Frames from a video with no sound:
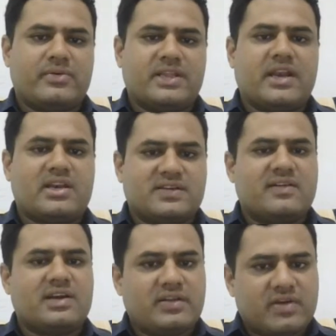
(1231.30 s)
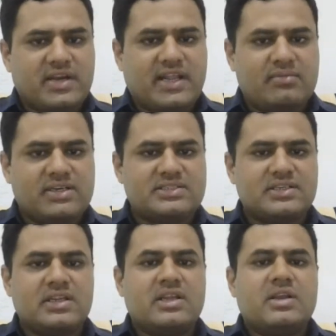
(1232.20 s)
There are several different tablets.
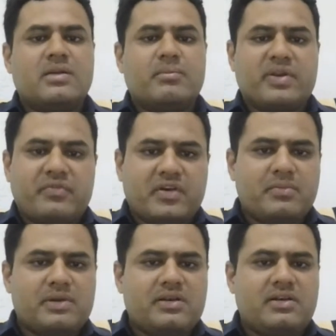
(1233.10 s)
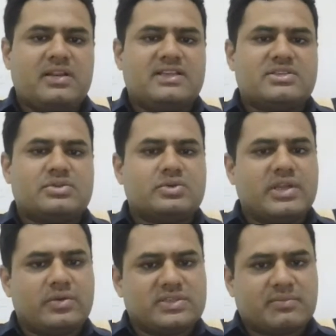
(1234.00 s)
Preferable is to
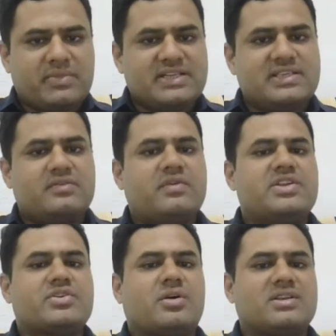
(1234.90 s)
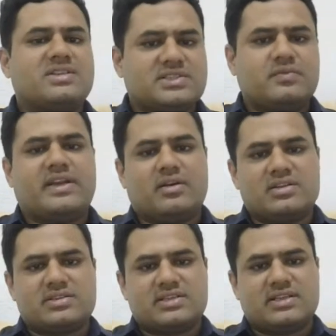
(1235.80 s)
give some medicine which causes weight
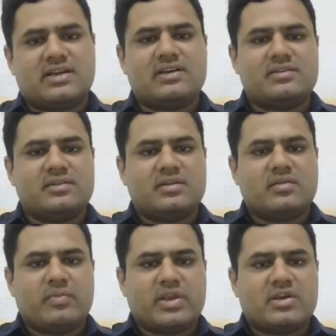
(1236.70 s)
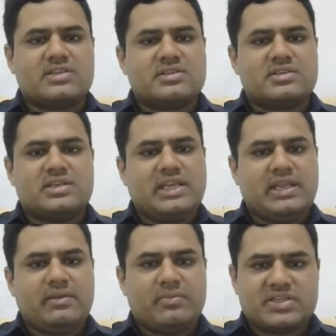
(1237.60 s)
loss in her, because
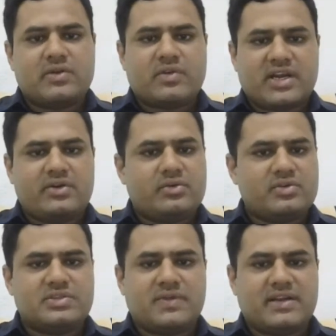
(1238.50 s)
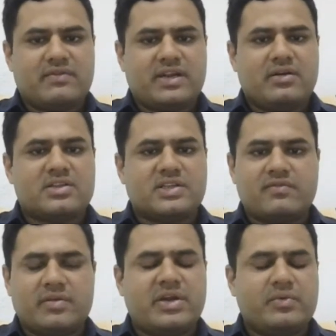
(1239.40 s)
he must have tried to lose the weight. Weight loss,
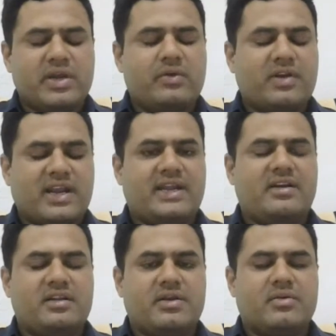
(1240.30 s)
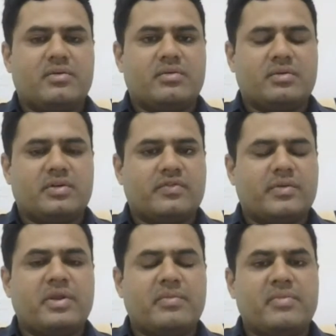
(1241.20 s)
everybody would have tried. If
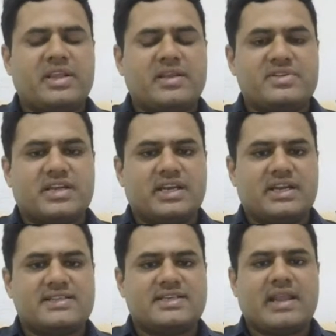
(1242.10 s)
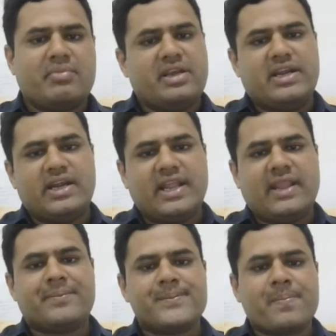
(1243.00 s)
your BMI becomes 30, it doesn't happen in a
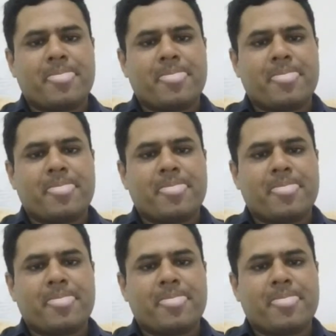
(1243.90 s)
day.